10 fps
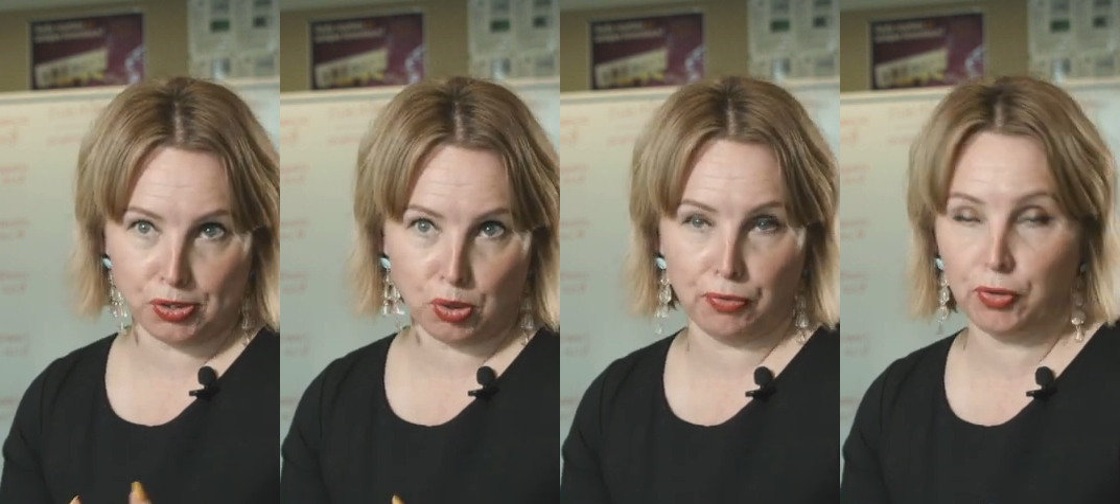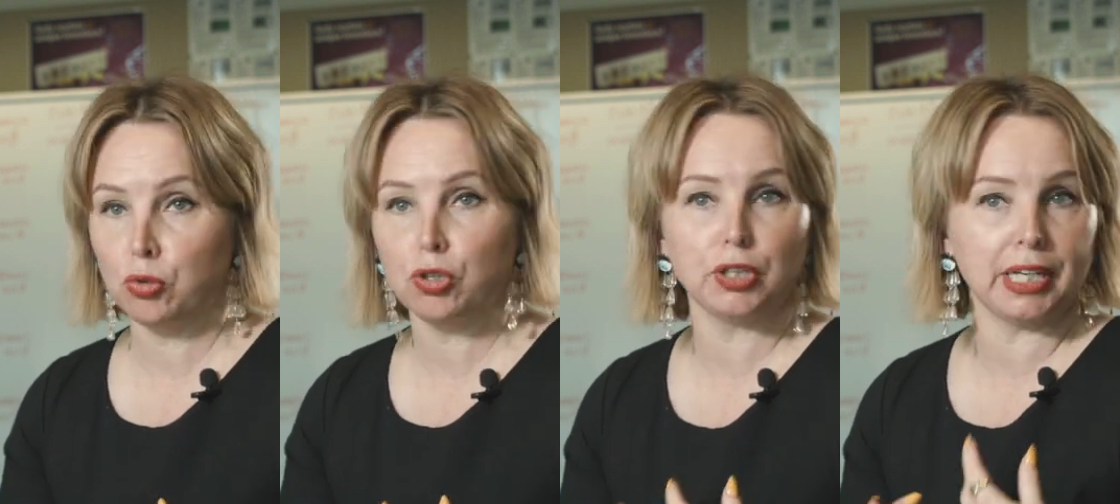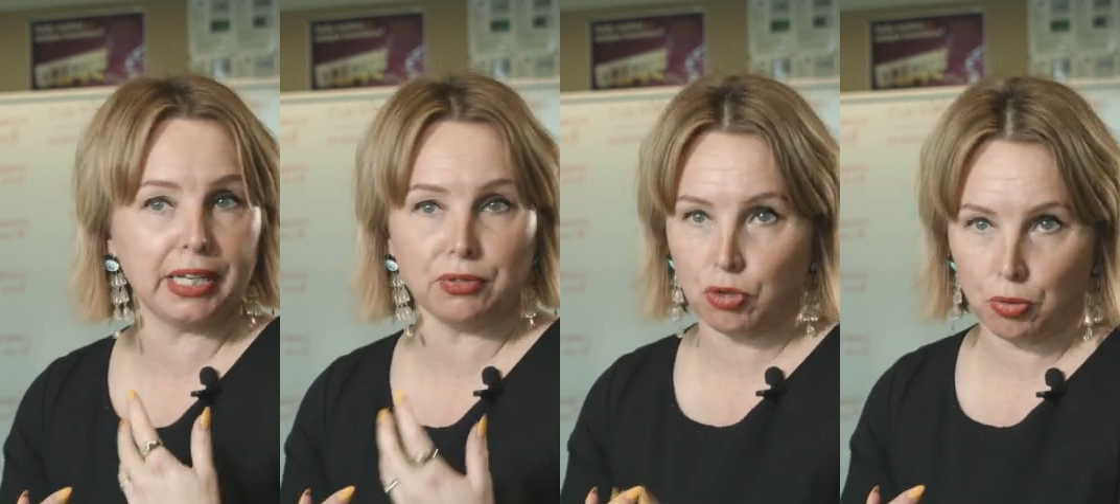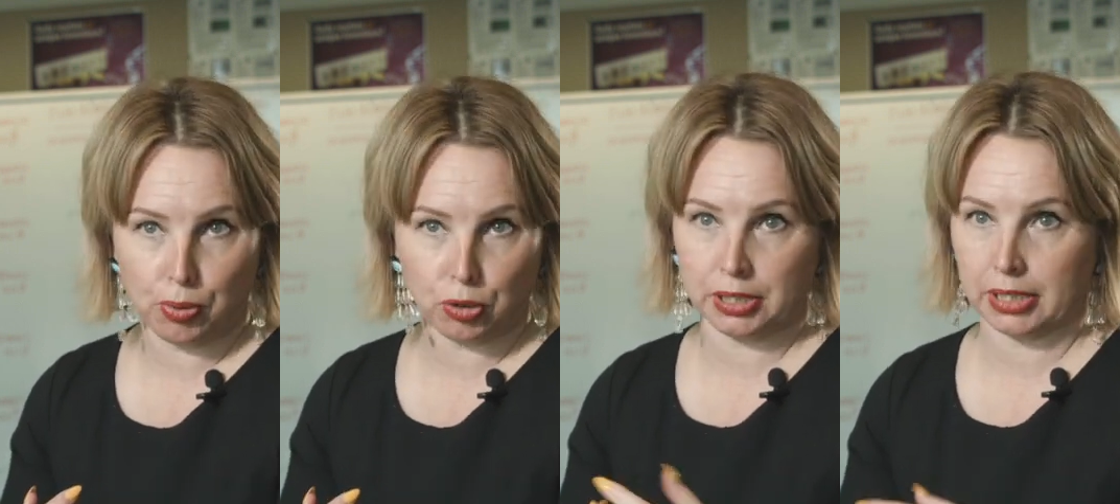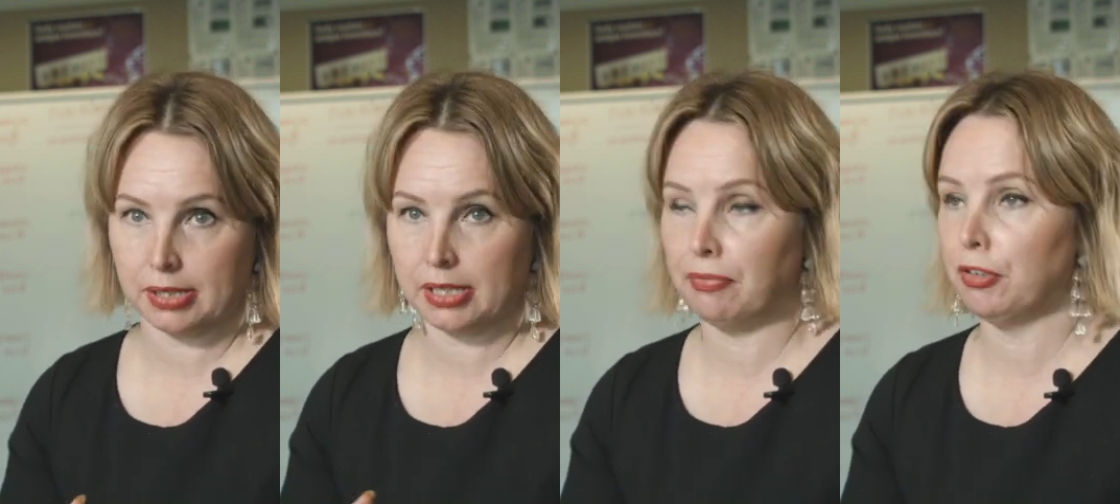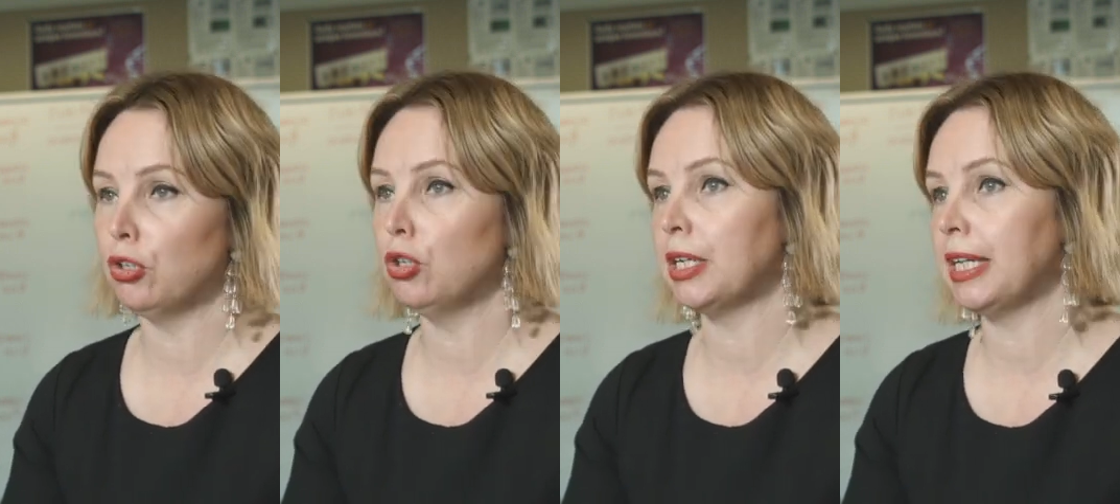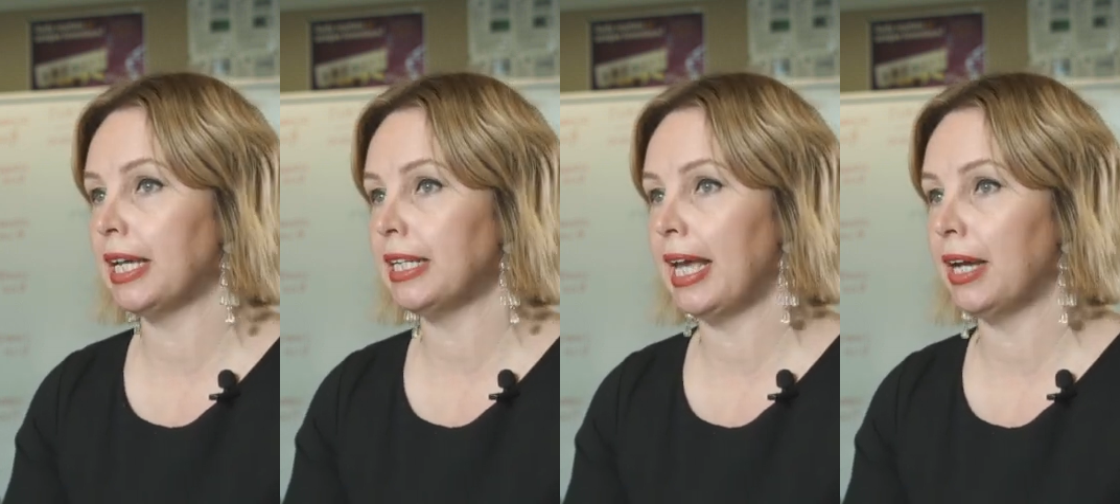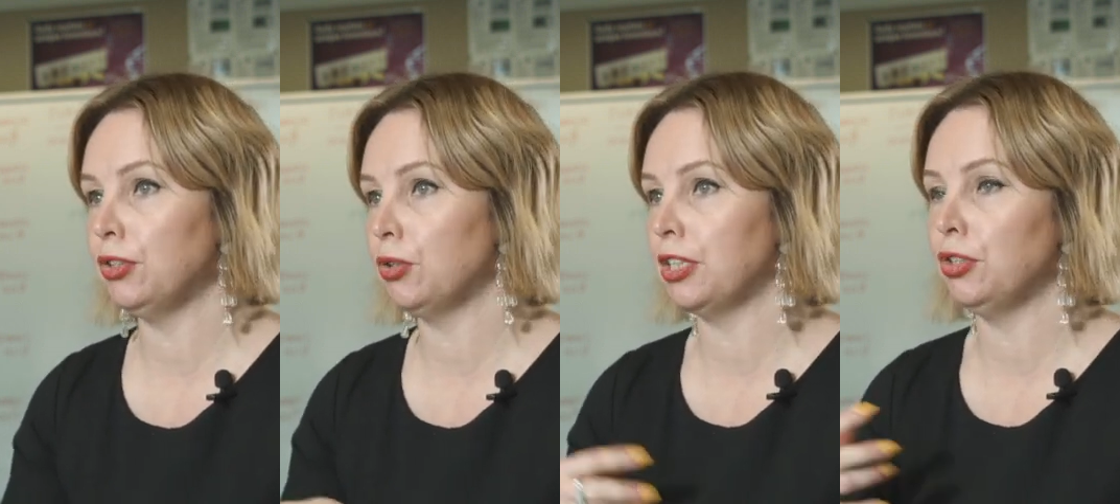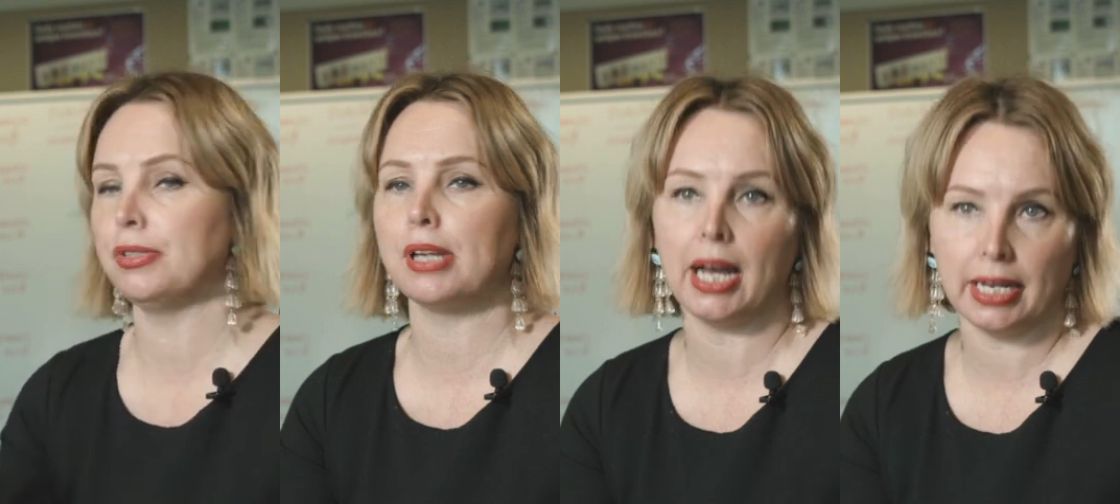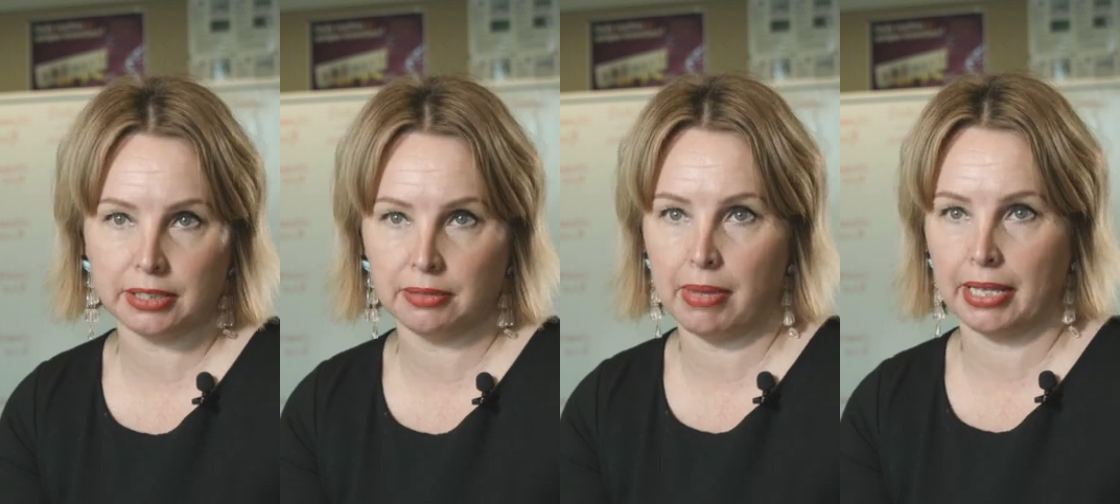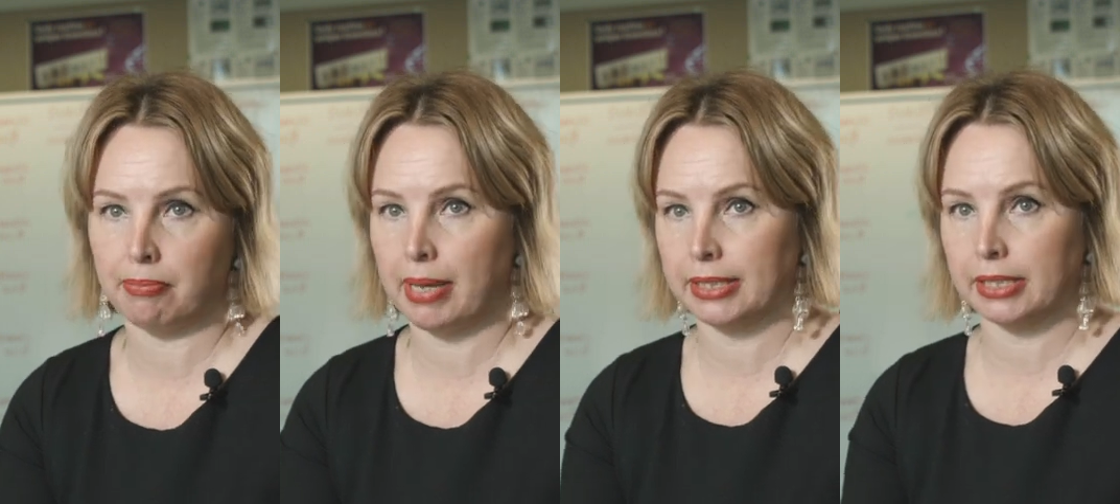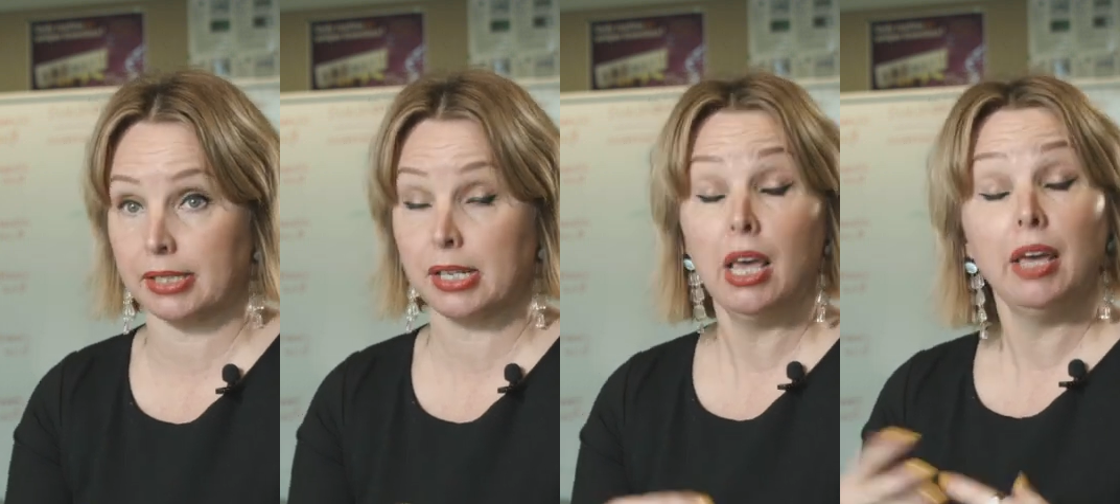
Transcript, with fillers: So if you're looking at robotics, if you're looking at how you can use art and mathematics,